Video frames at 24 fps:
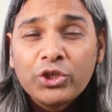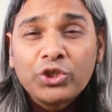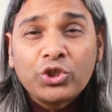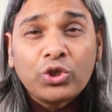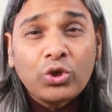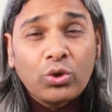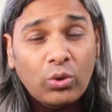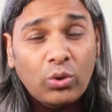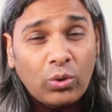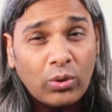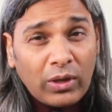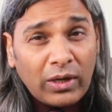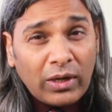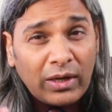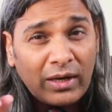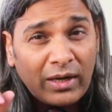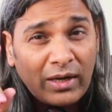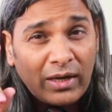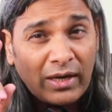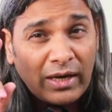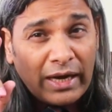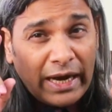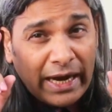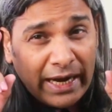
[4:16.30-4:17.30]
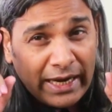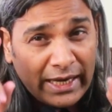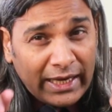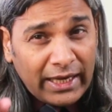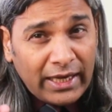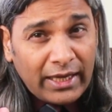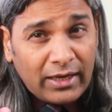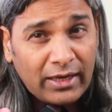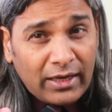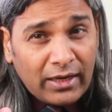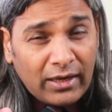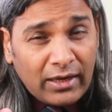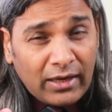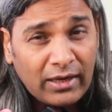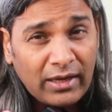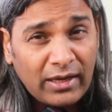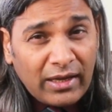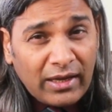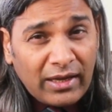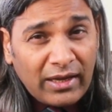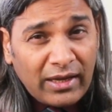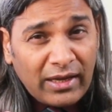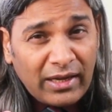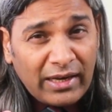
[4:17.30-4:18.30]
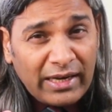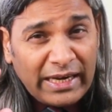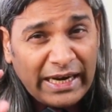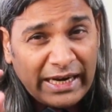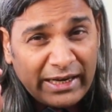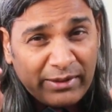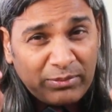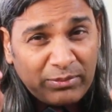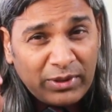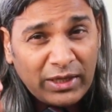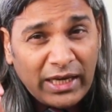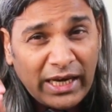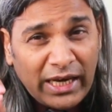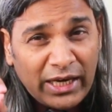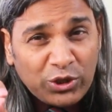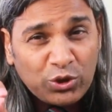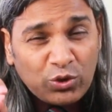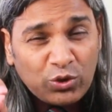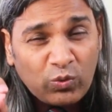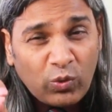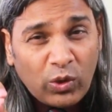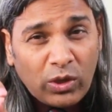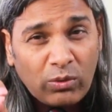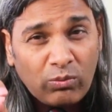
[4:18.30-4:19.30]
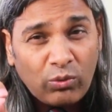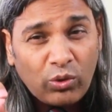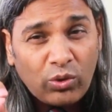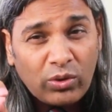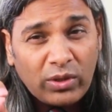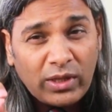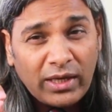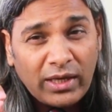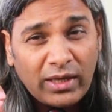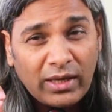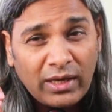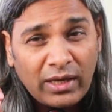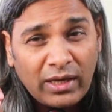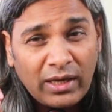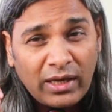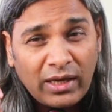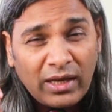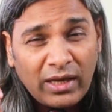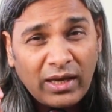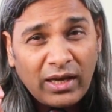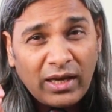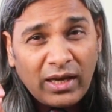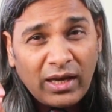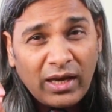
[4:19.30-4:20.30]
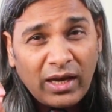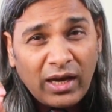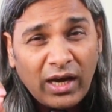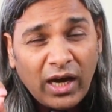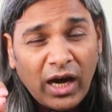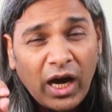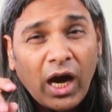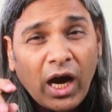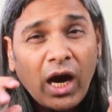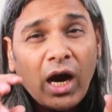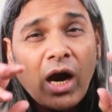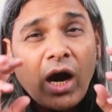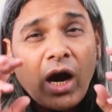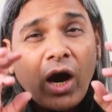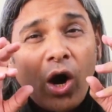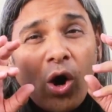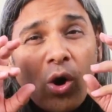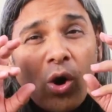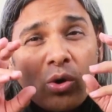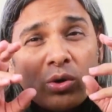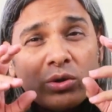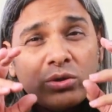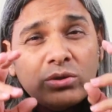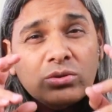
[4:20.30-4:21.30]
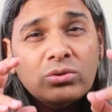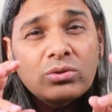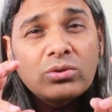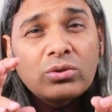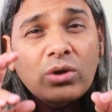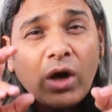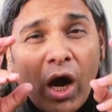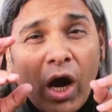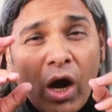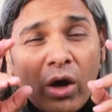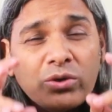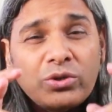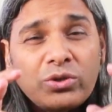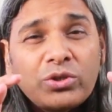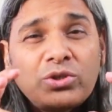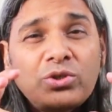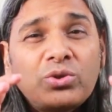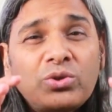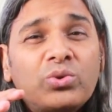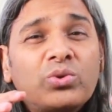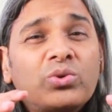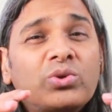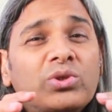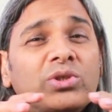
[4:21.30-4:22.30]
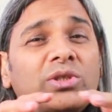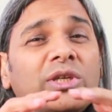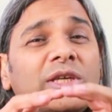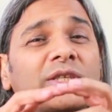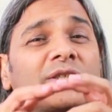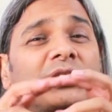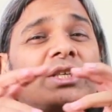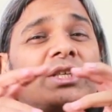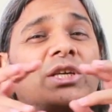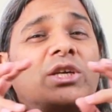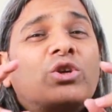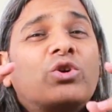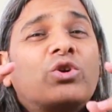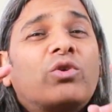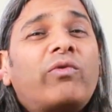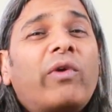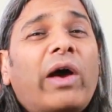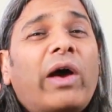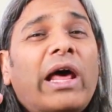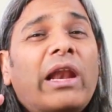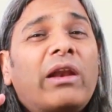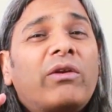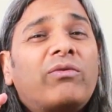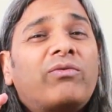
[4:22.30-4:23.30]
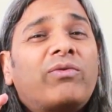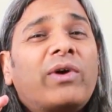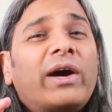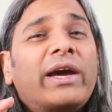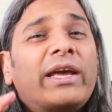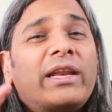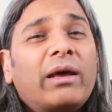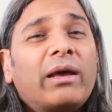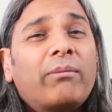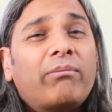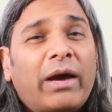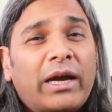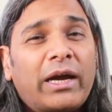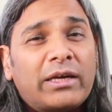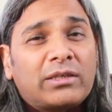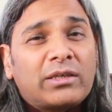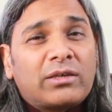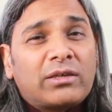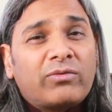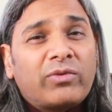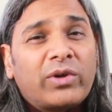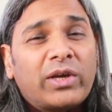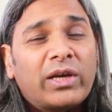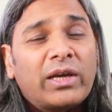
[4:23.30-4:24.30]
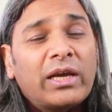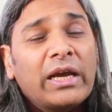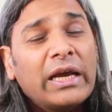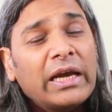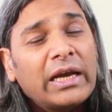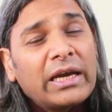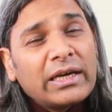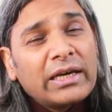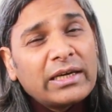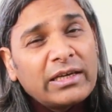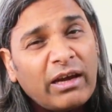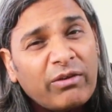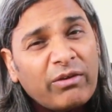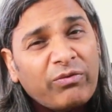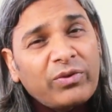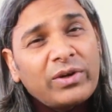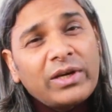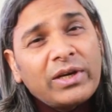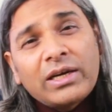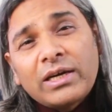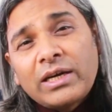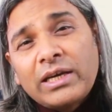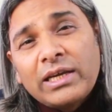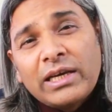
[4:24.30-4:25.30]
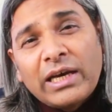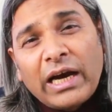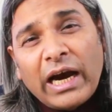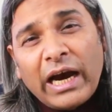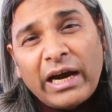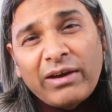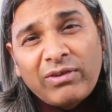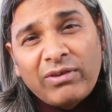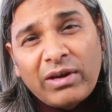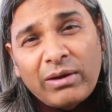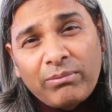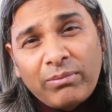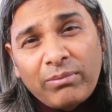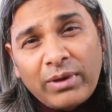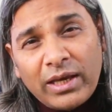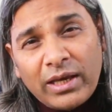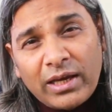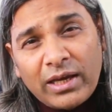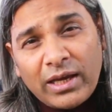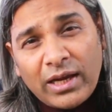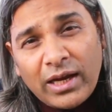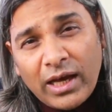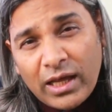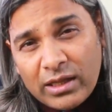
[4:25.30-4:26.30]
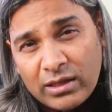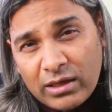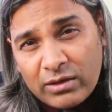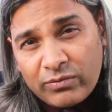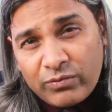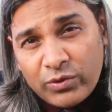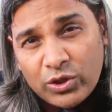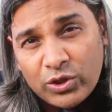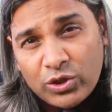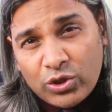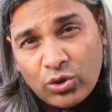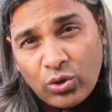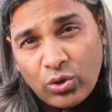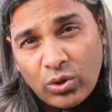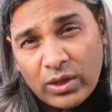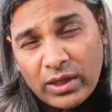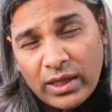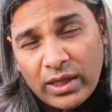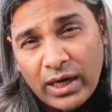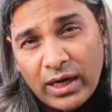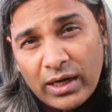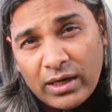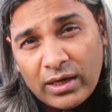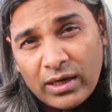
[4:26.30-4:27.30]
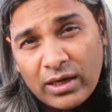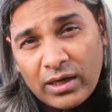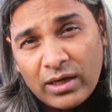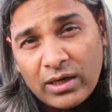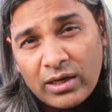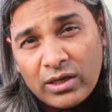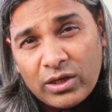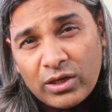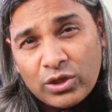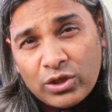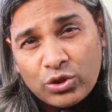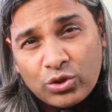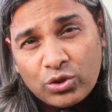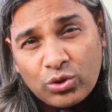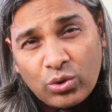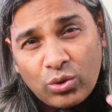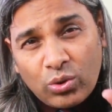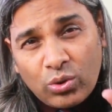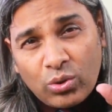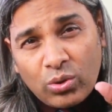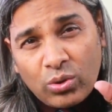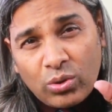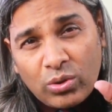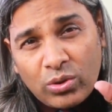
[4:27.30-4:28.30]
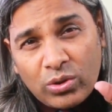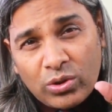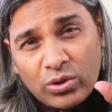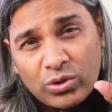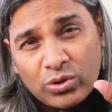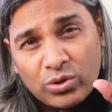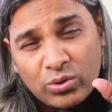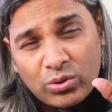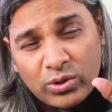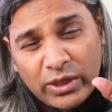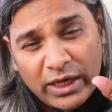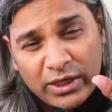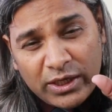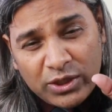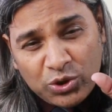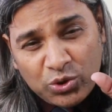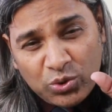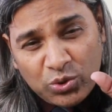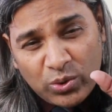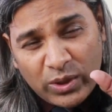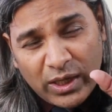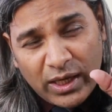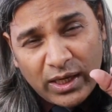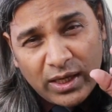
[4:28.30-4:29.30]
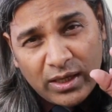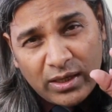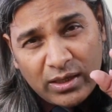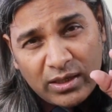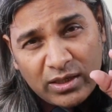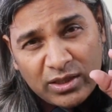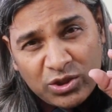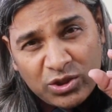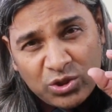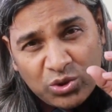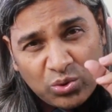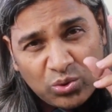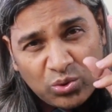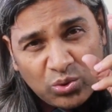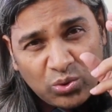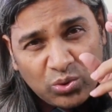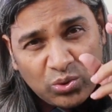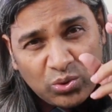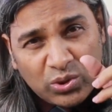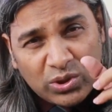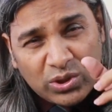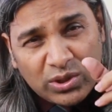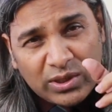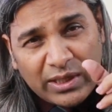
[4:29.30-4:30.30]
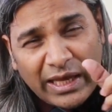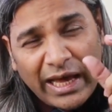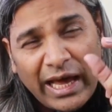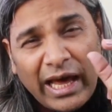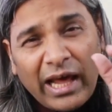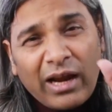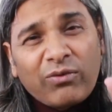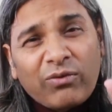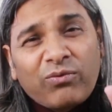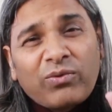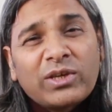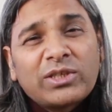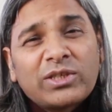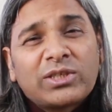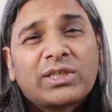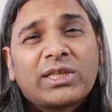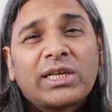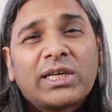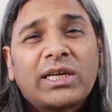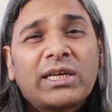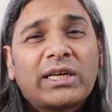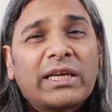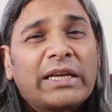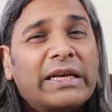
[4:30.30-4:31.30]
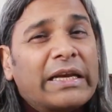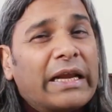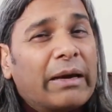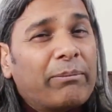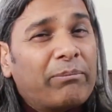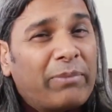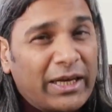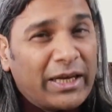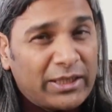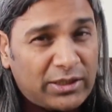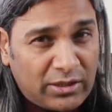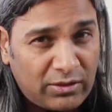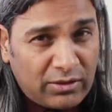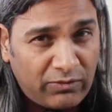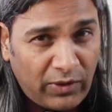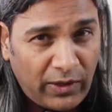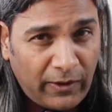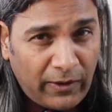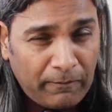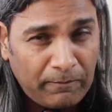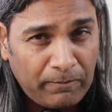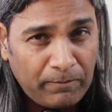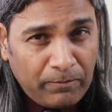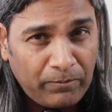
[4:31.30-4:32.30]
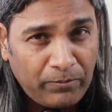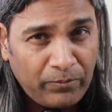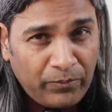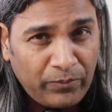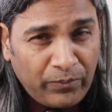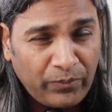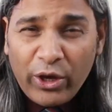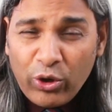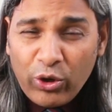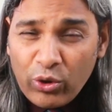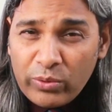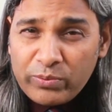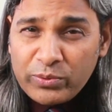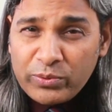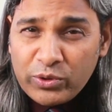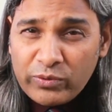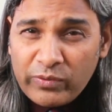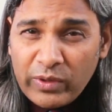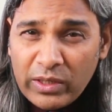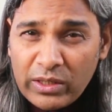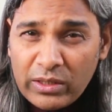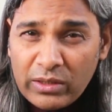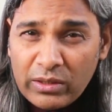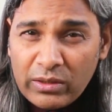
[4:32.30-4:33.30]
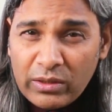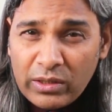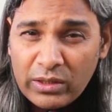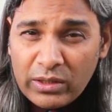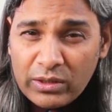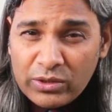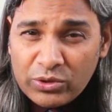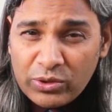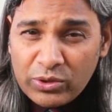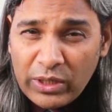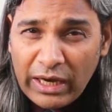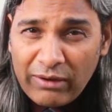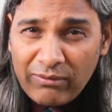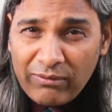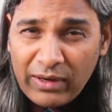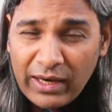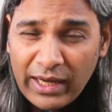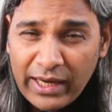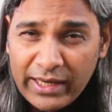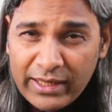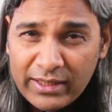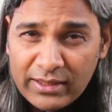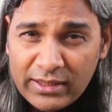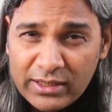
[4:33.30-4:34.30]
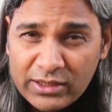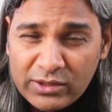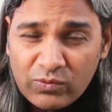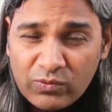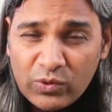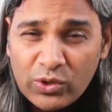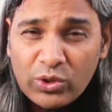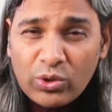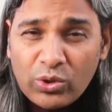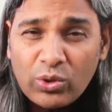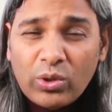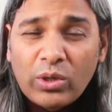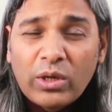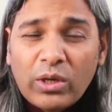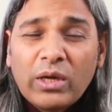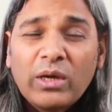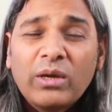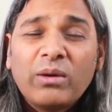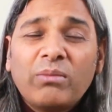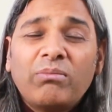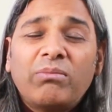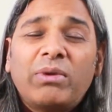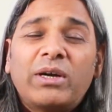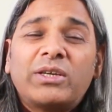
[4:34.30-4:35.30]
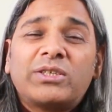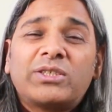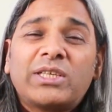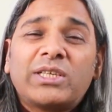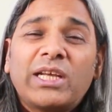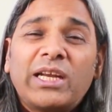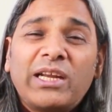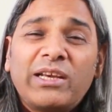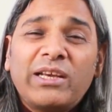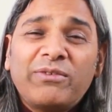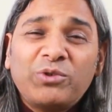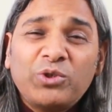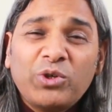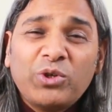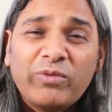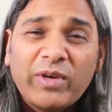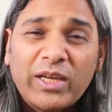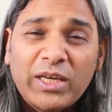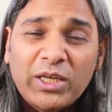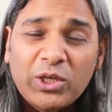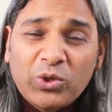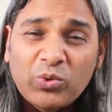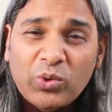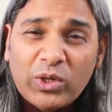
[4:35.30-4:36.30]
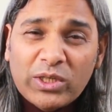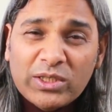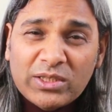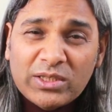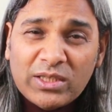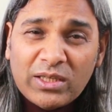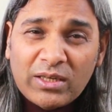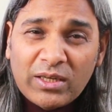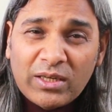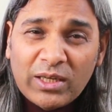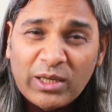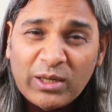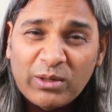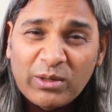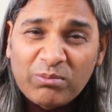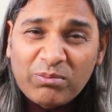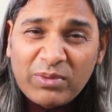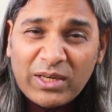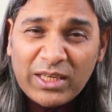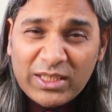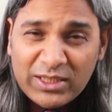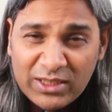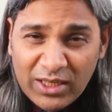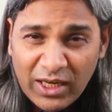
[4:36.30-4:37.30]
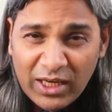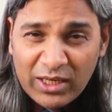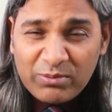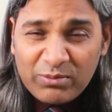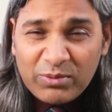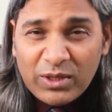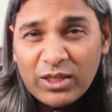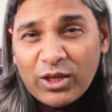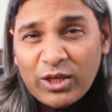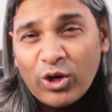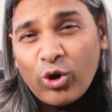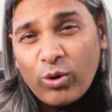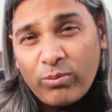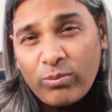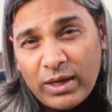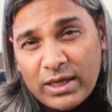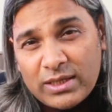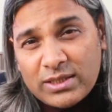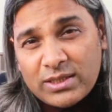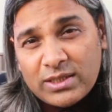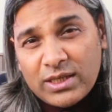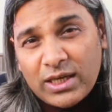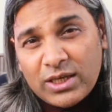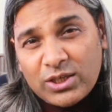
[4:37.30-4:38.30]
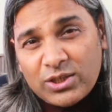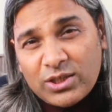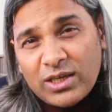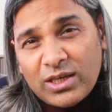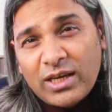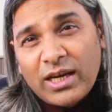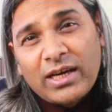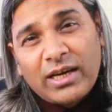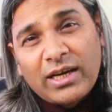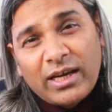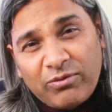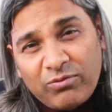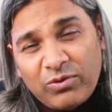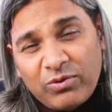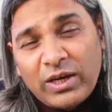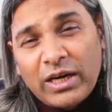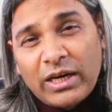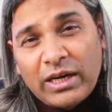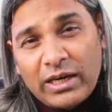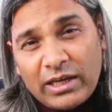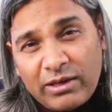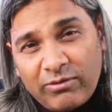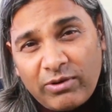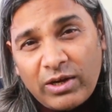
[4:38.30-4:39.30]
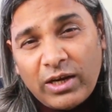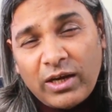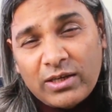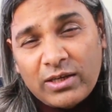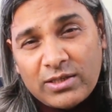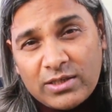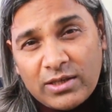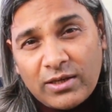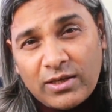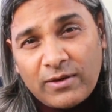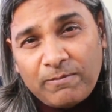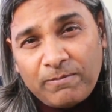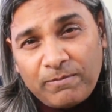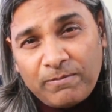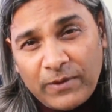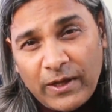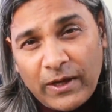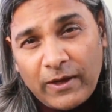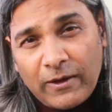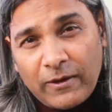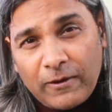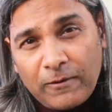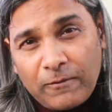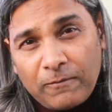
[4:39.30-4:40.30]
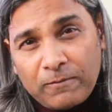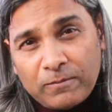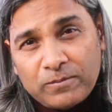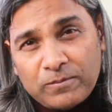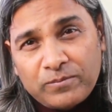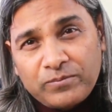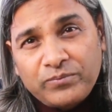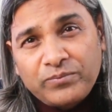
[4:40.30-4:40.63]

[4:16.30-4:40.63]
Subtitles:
So again, let me add you one more thing. How to use the state of alpha in a better way? Definitely I will make another video on that, so that you can use the alpha state in a best way. I hope you have liked this video, but still if you have any question, please write me in the comment section and definitely I will answer. Thank you.